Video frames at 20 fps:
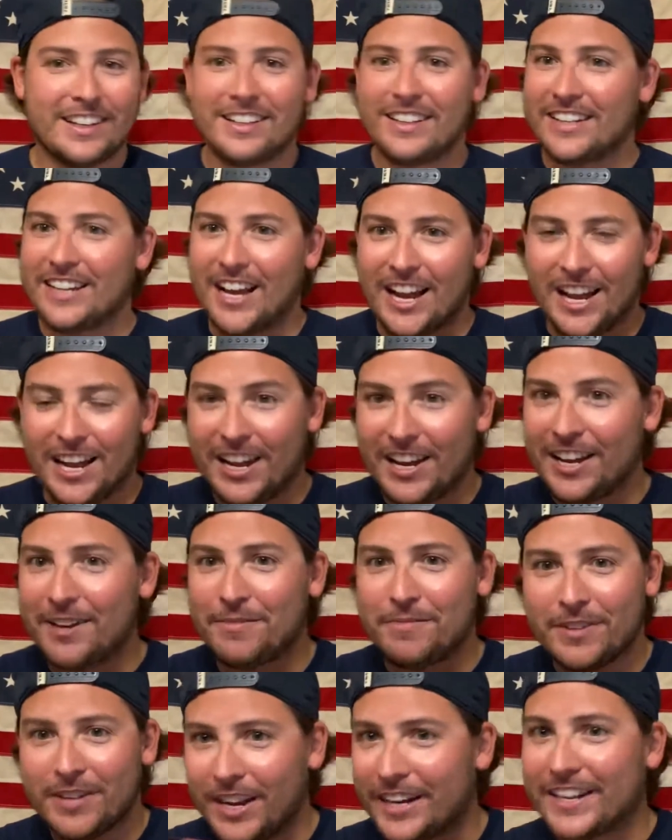
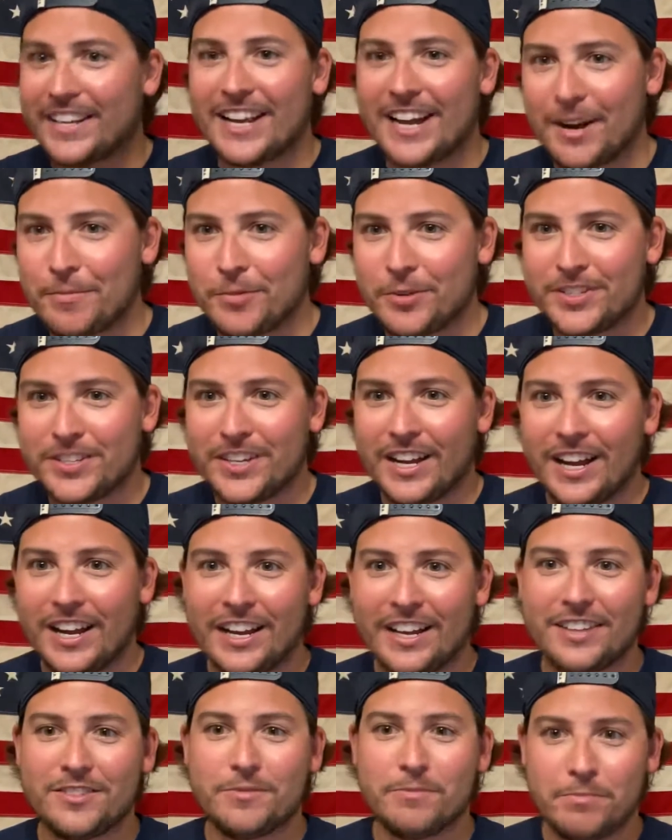I'm not a Cowboys guy,
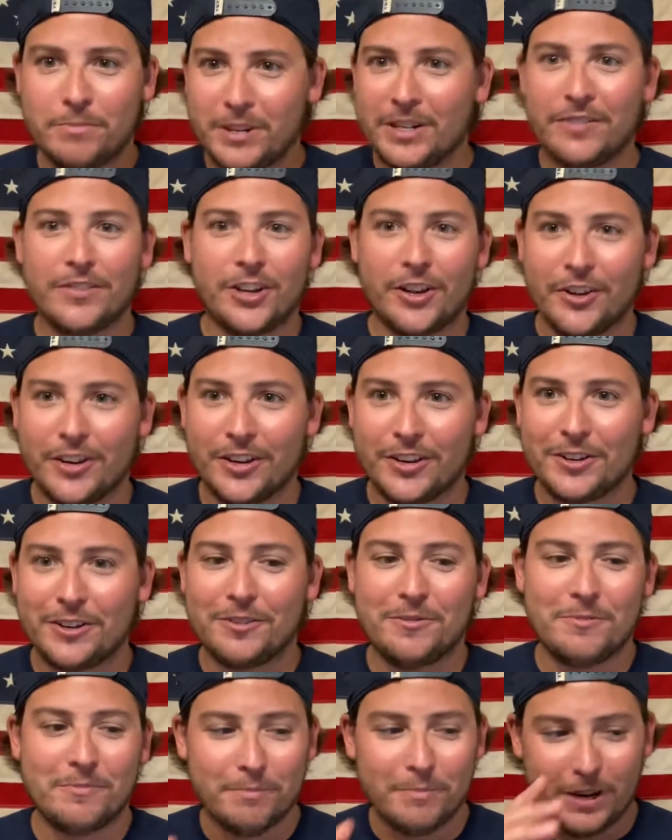as many of y'all know,
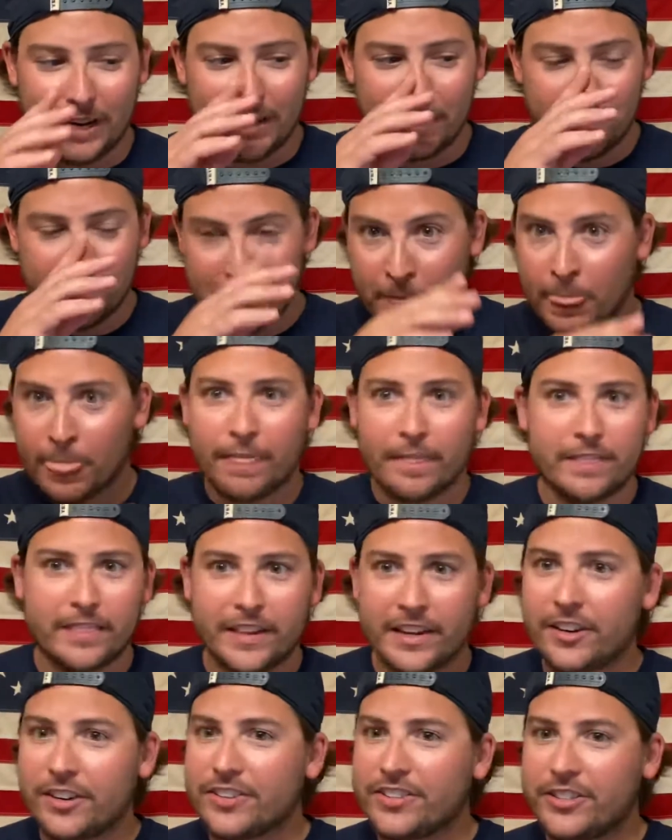but they
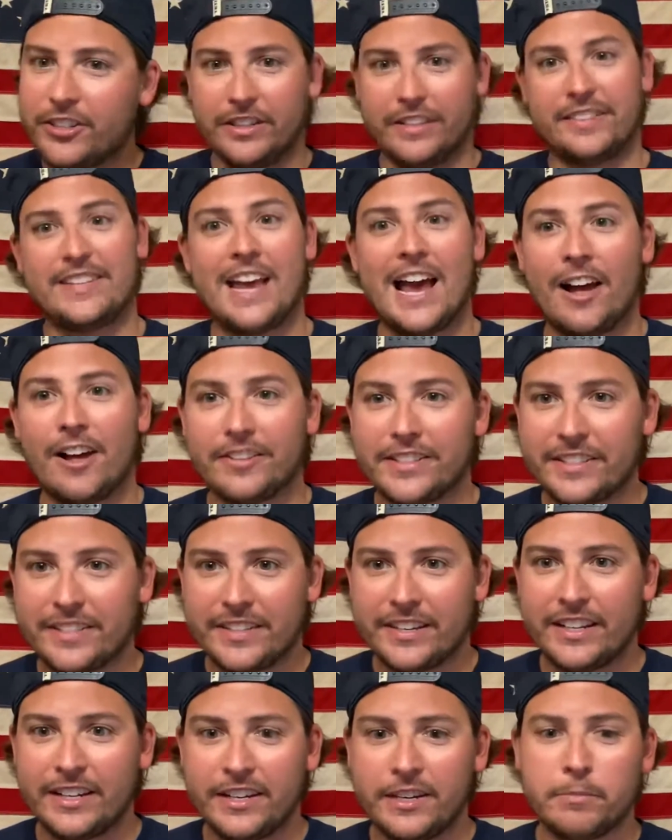are still a talented
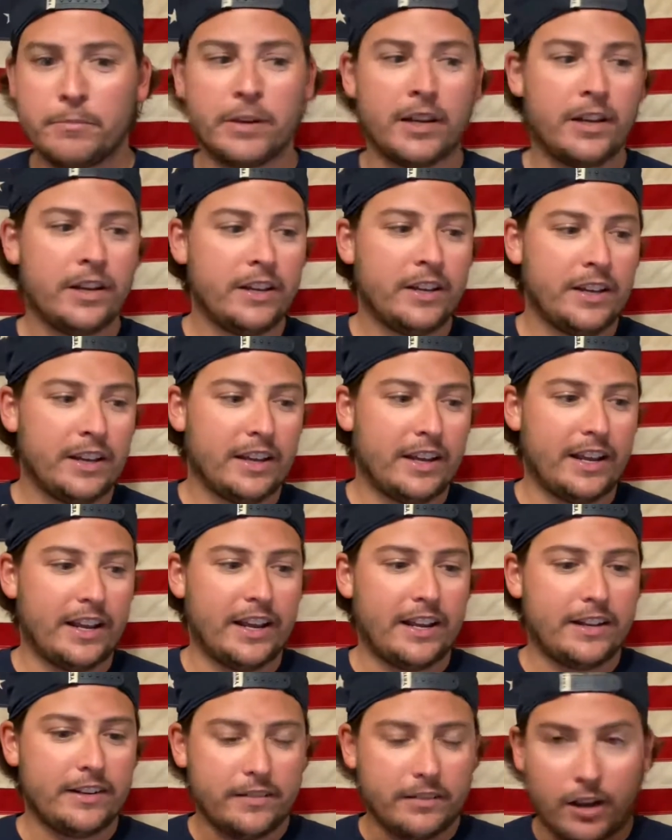team.
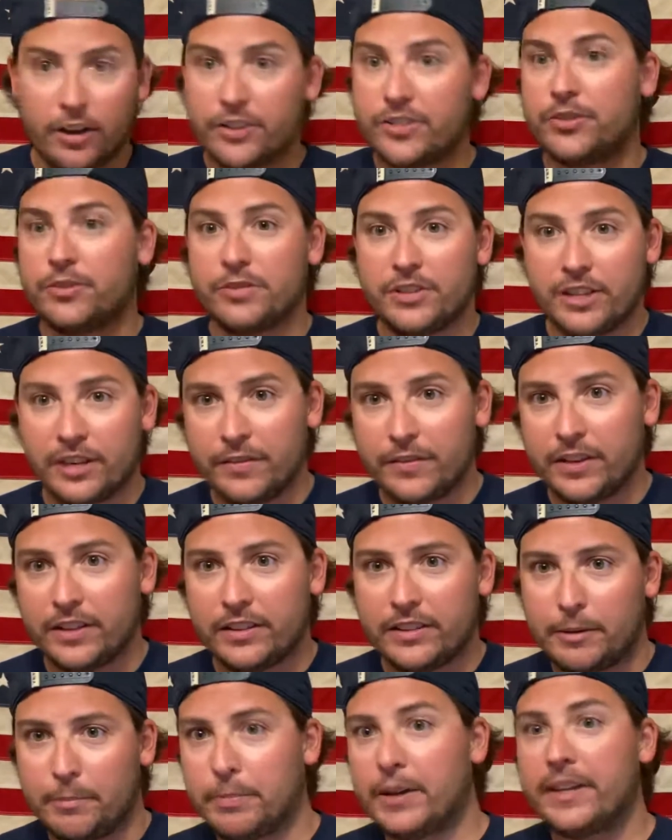And also given
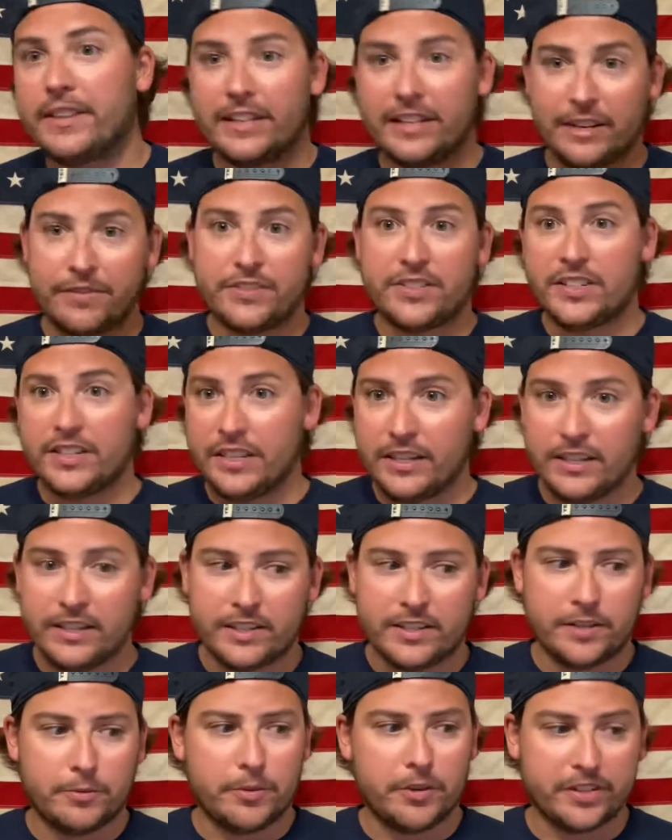they play in the NFC
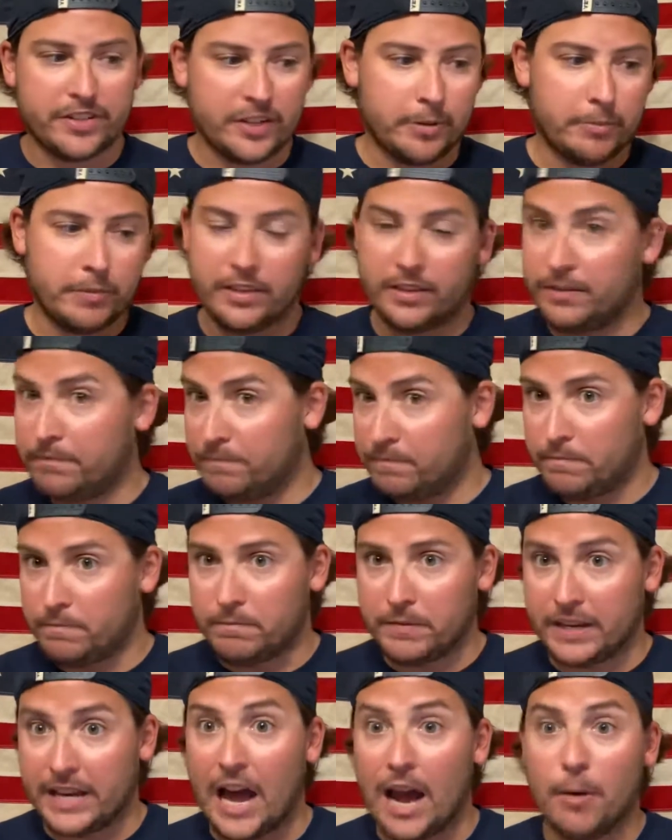East, where it's going to be
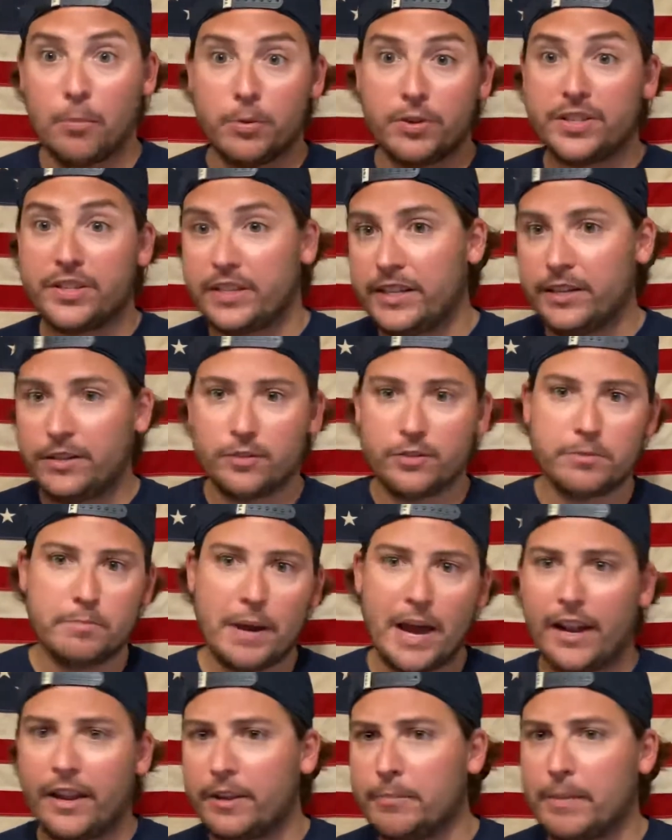the Cowboys and the Eagles
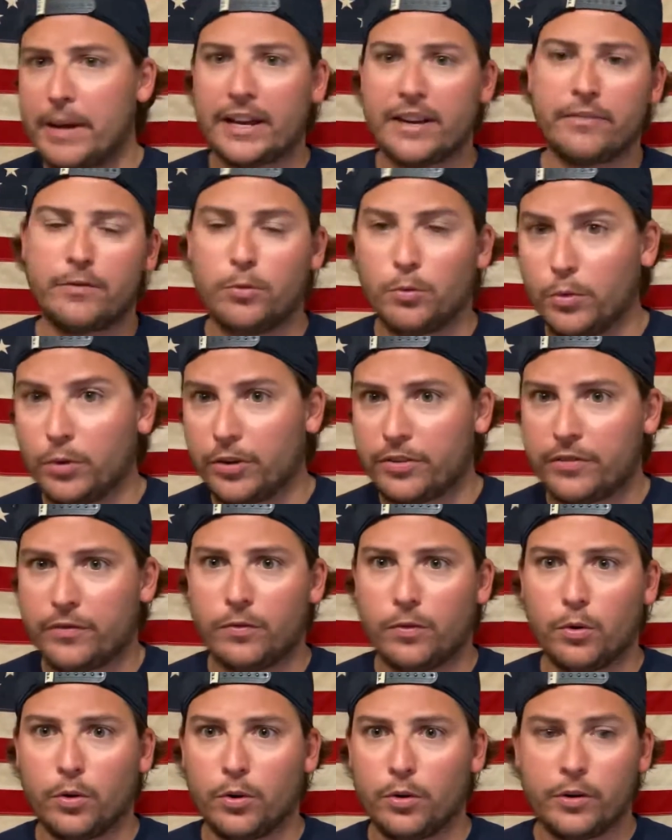battling back and forth
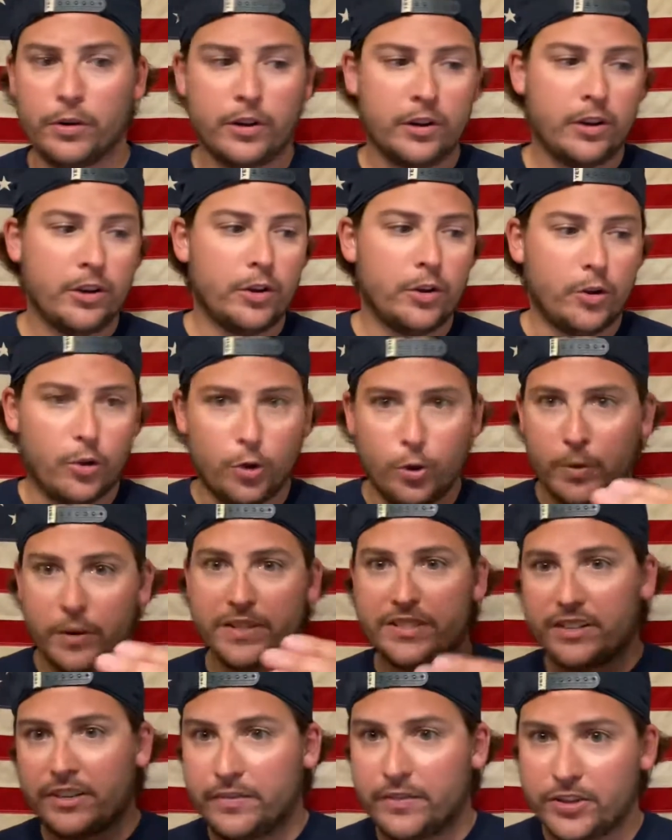for who wins
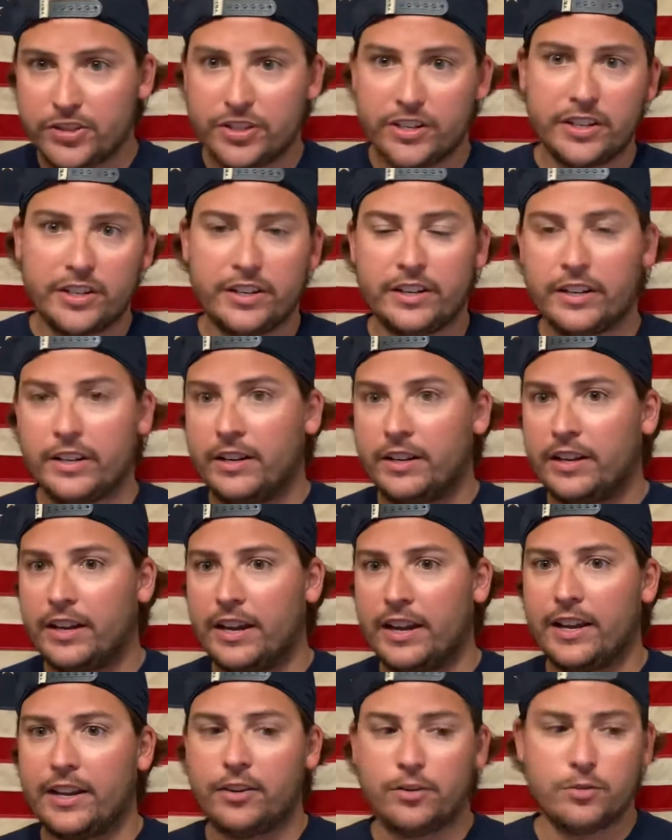the division
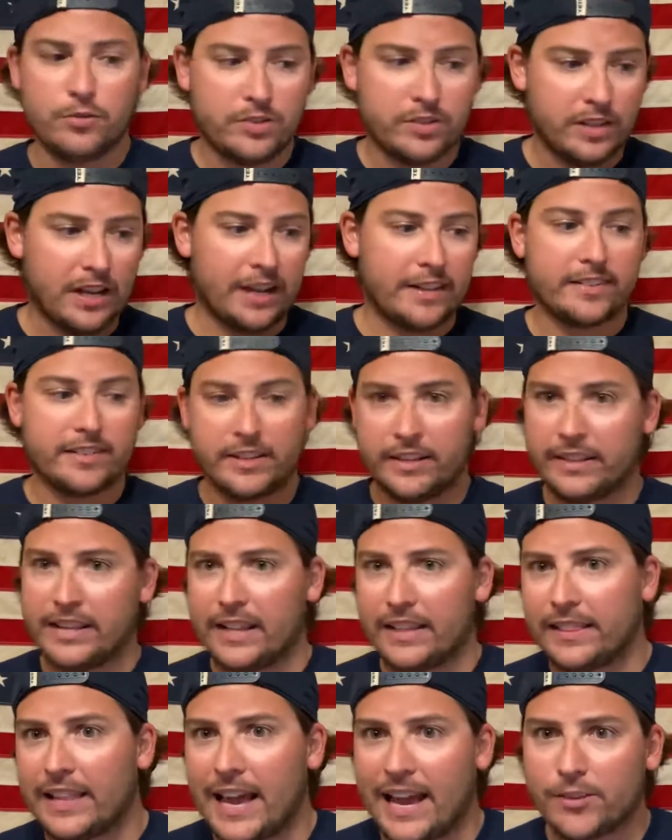and who slides into
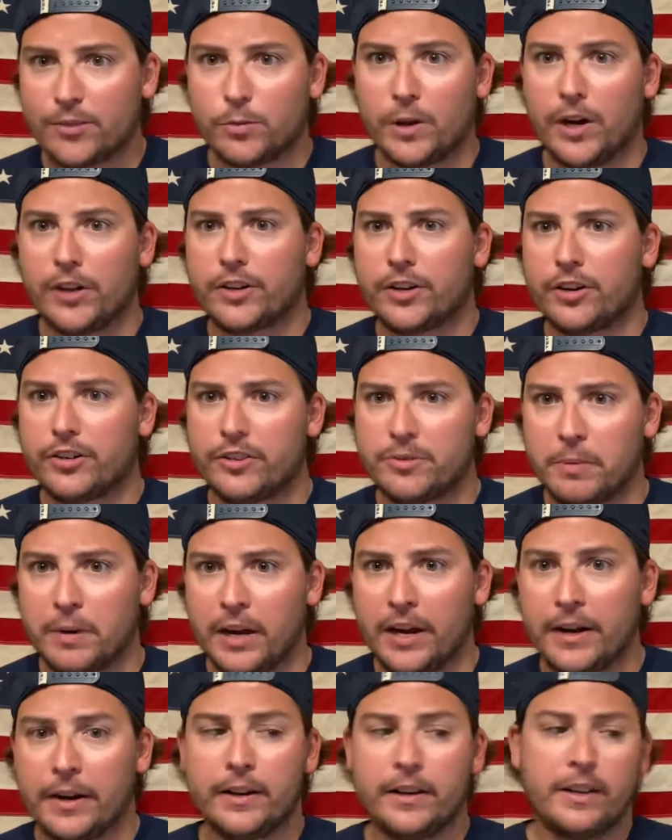that last wild card
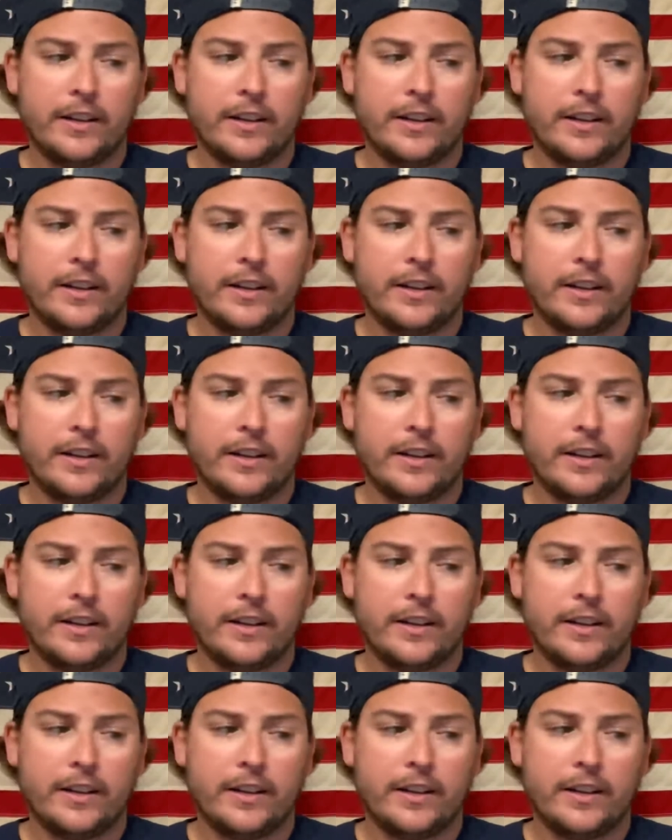spot.